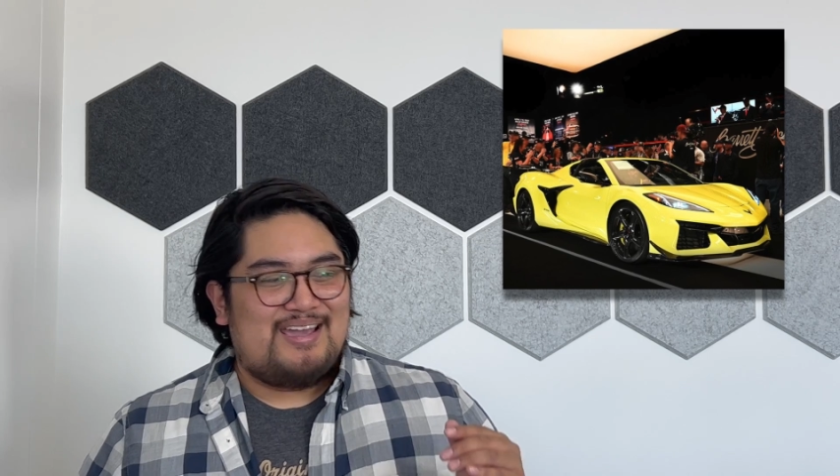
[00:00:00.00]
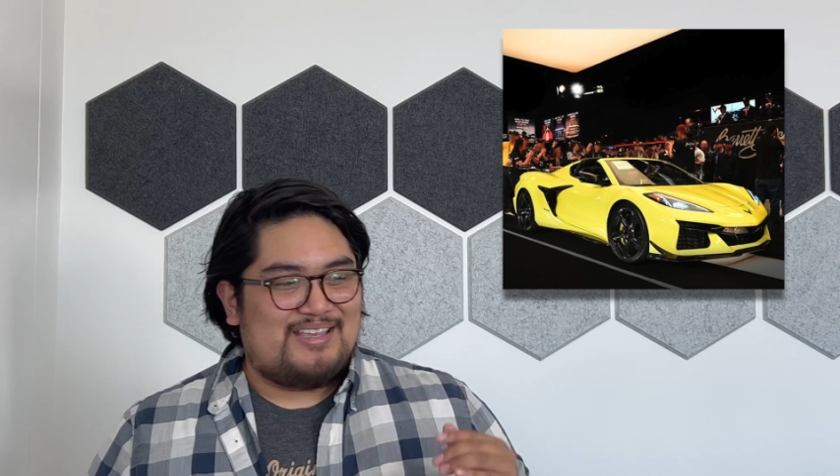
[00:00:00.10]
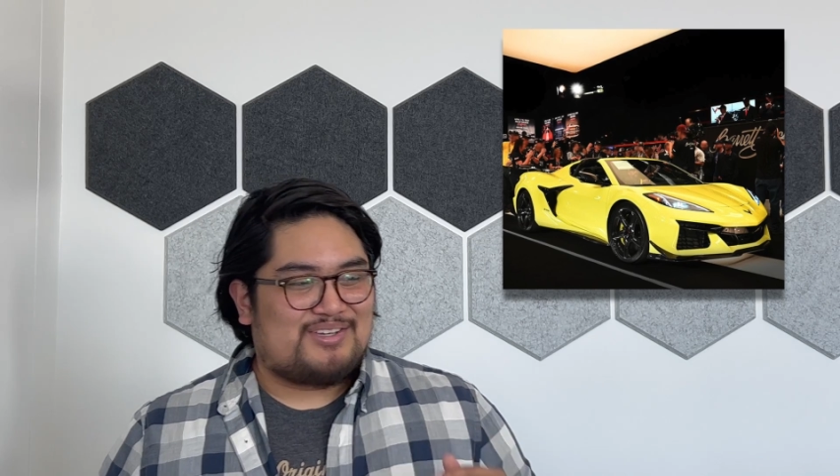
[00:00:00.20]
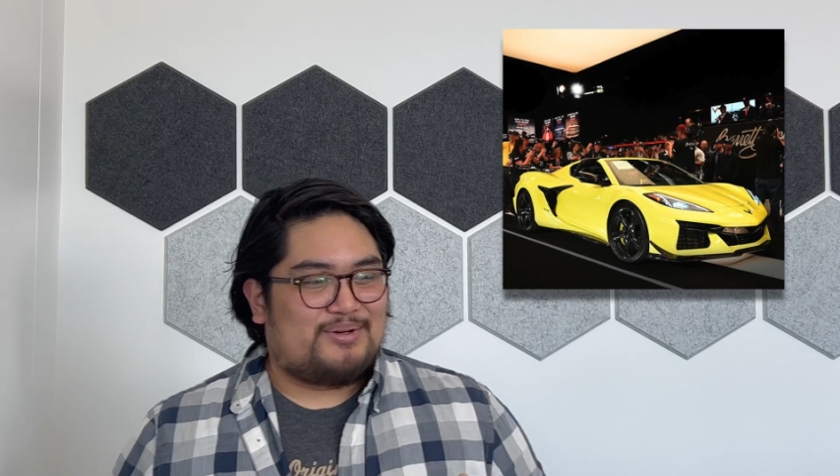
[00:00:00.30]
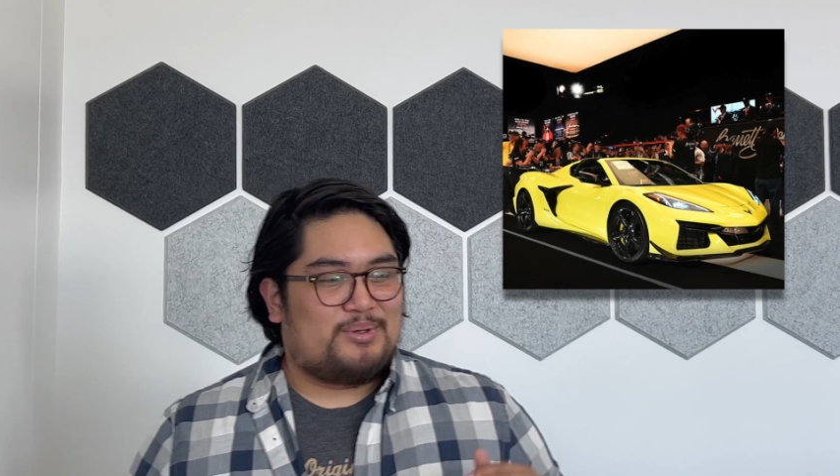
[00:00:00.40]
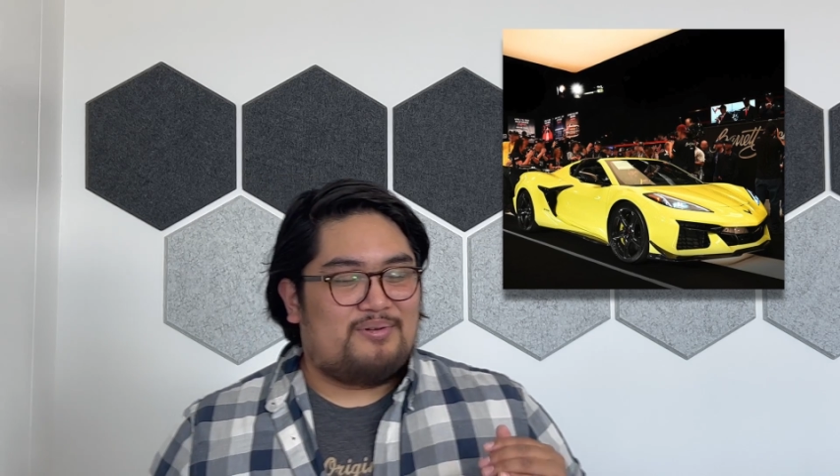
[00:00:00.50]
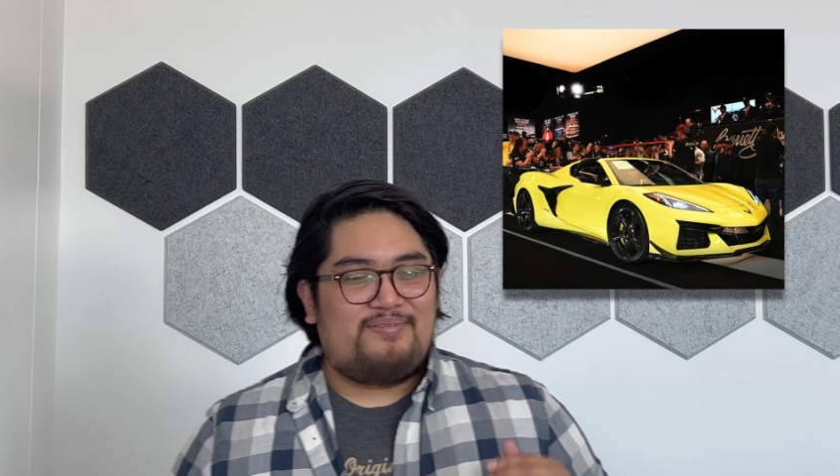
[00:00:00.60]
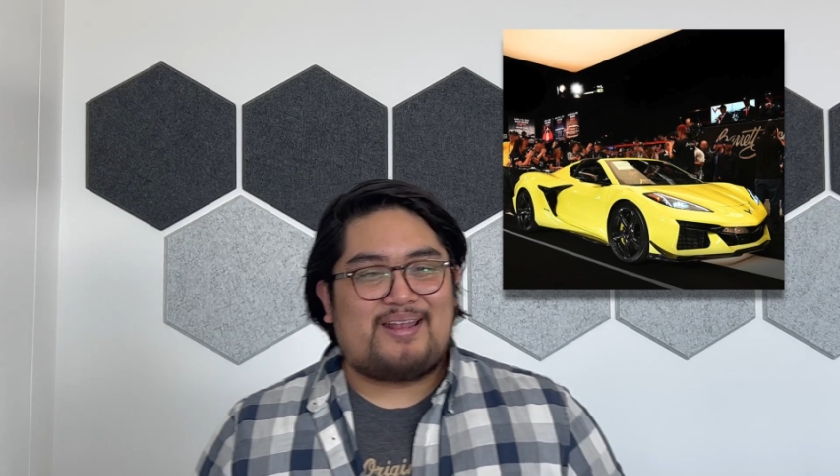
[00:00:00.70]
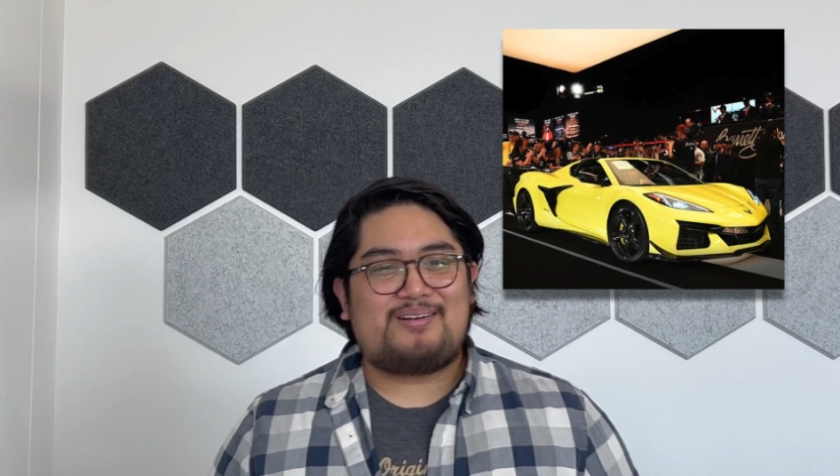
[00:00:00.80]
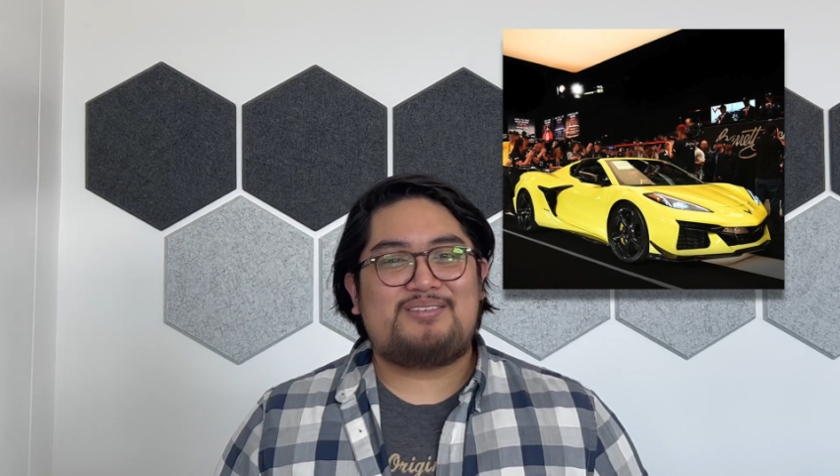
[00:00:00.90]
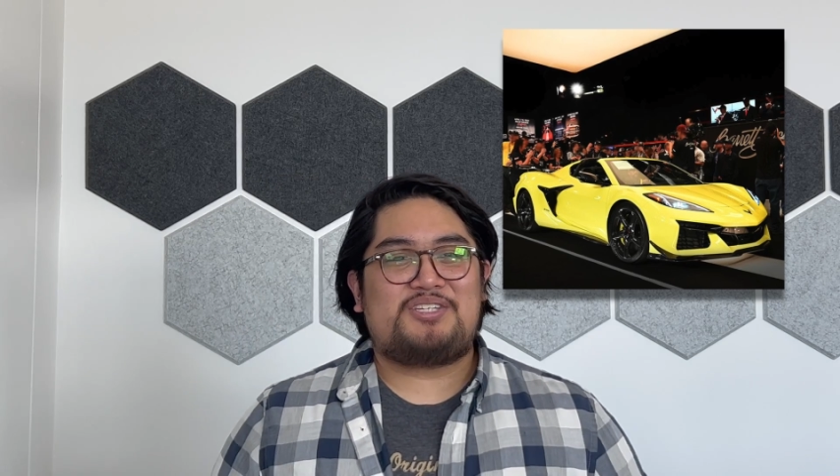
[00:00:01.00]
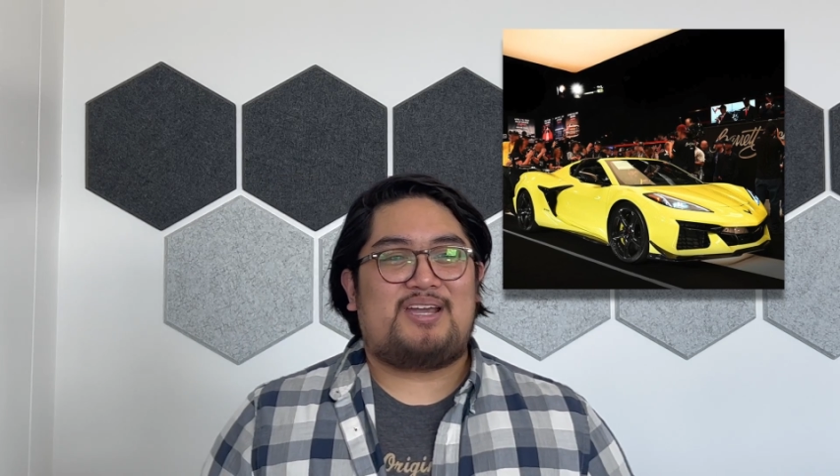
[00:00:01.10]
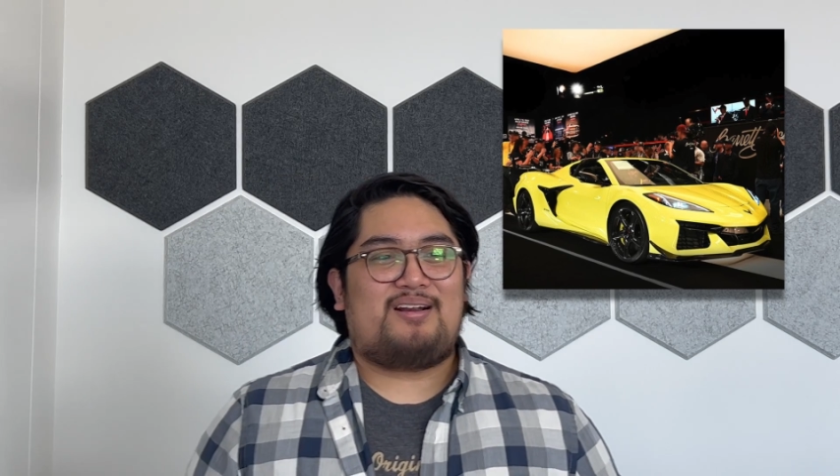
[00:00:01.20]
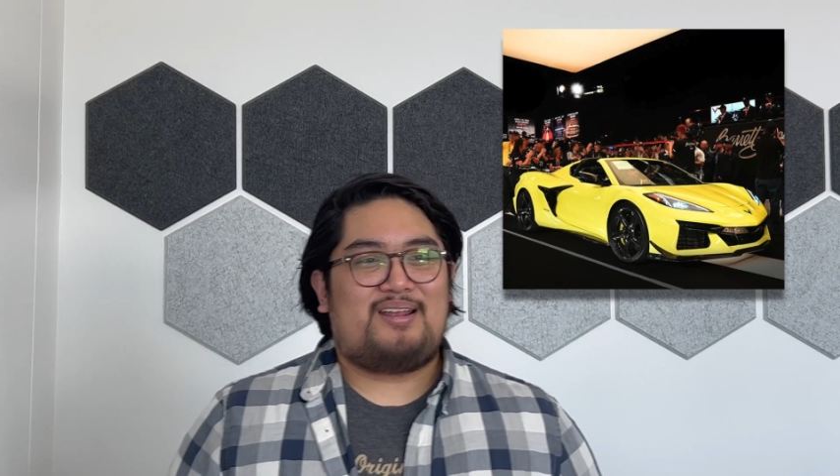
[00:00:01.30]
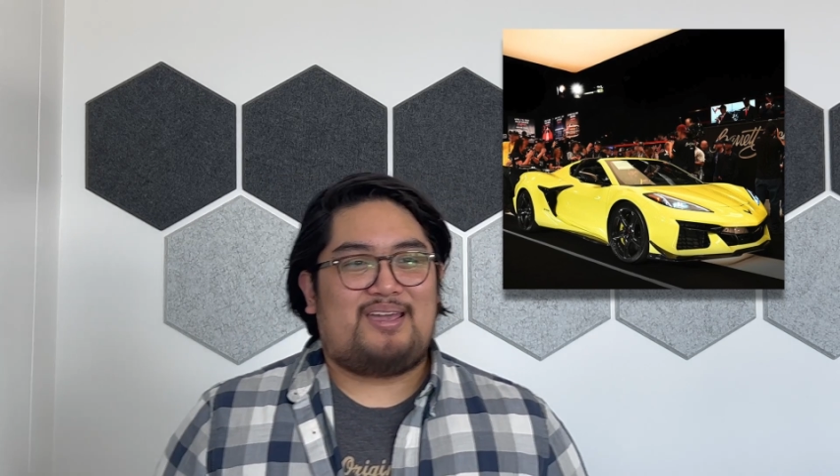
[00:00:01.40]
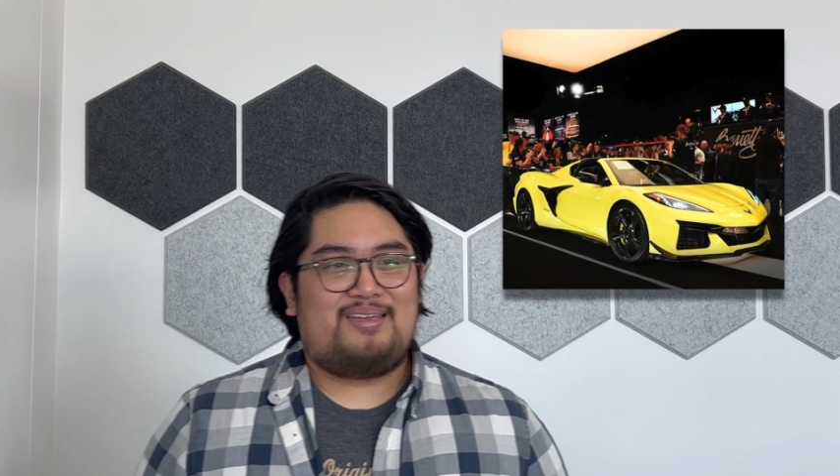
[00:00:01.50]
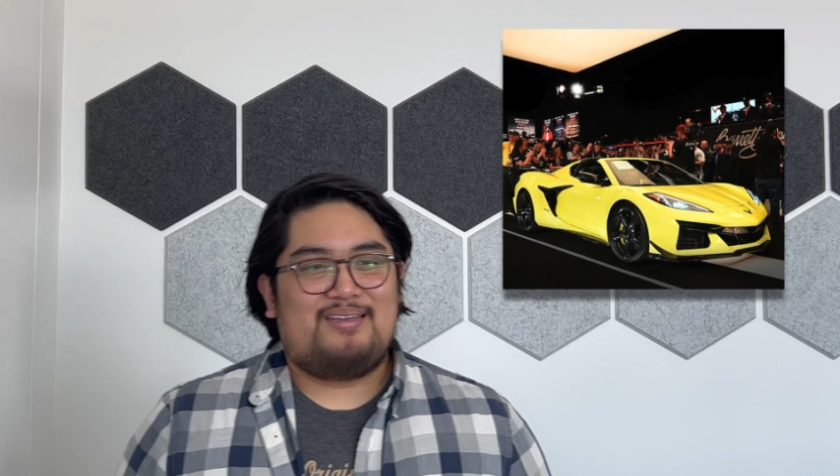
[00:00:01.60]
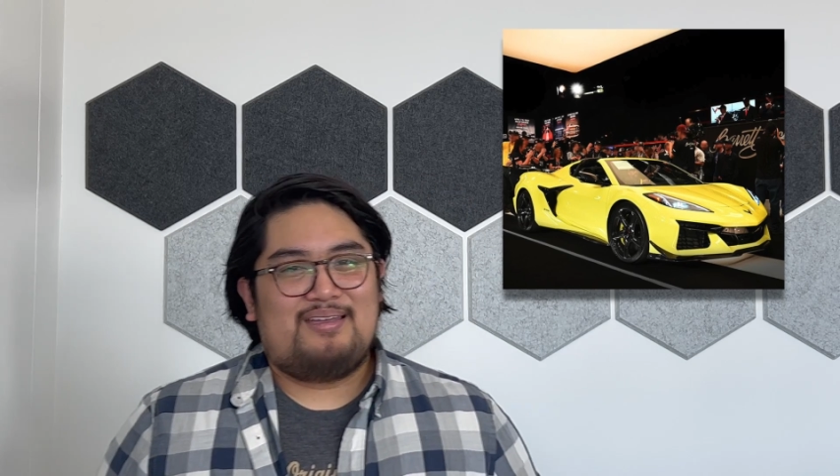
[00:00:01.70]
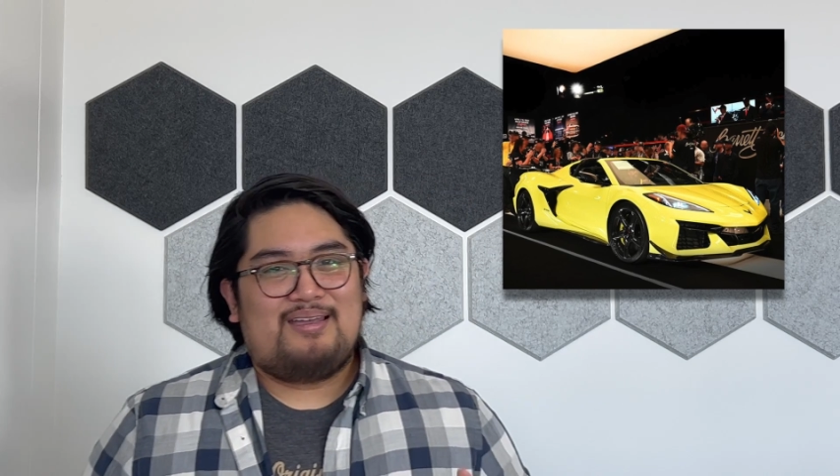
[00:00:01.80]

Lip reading: It's going to a veterans charity,